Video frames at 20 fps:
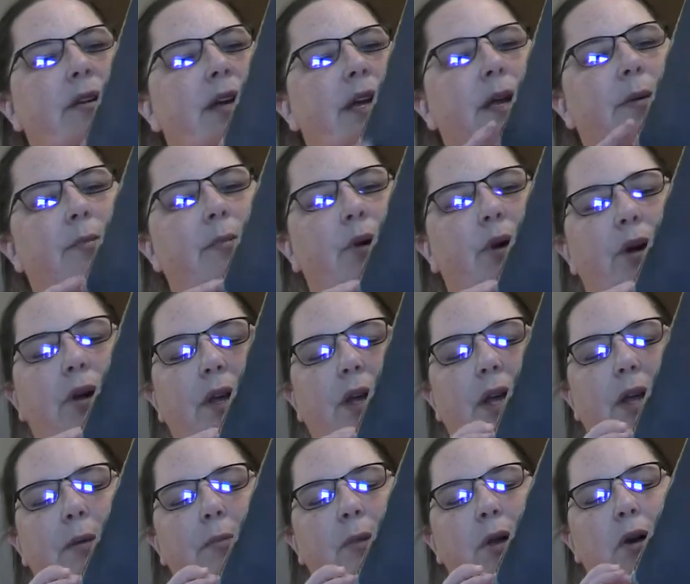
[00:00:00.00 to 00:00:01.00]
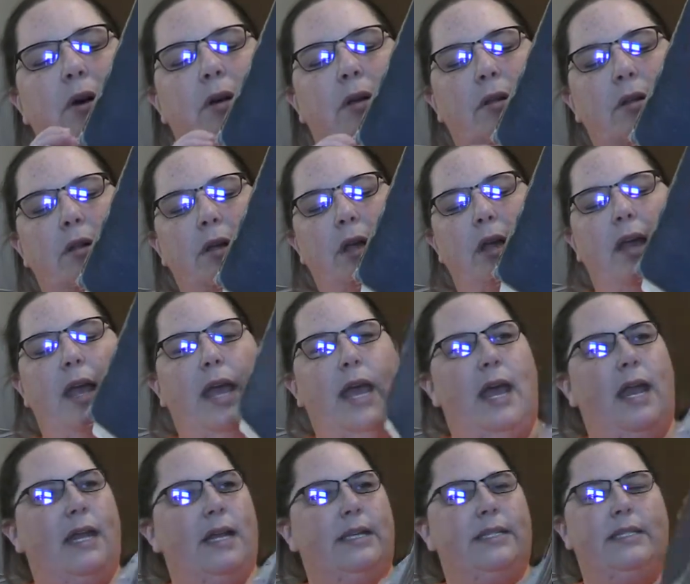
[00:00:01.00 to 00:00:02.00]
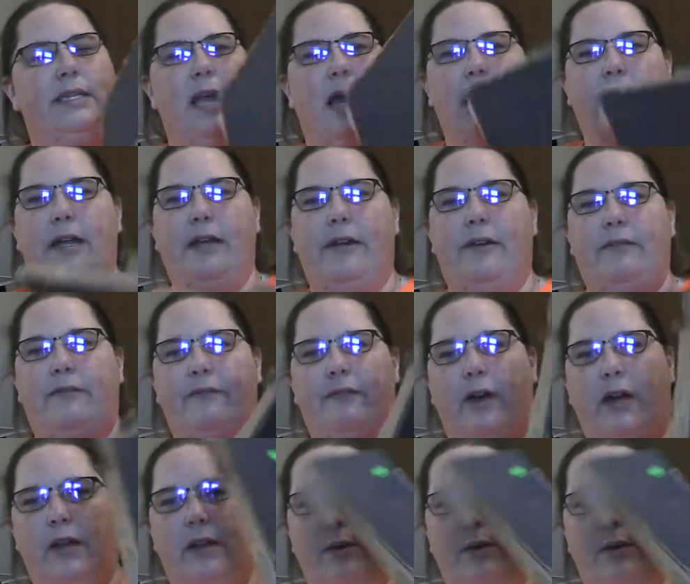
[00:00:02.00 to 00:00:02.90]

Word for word: hymn hymnal, and it's kind of fallen